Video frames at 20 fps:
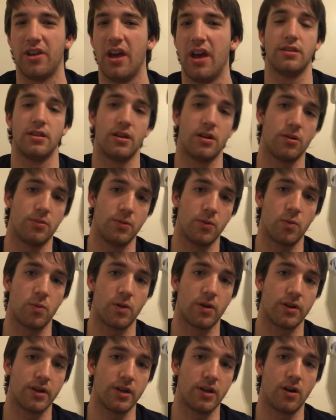And then I'll be
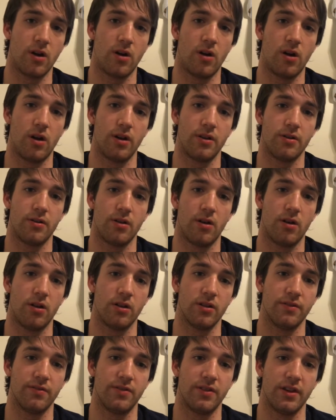working on all
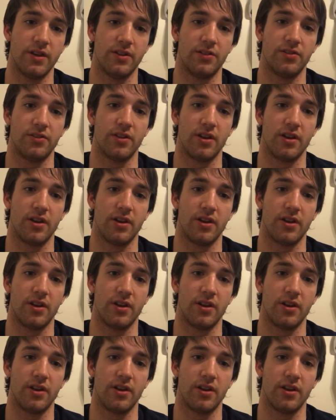of this,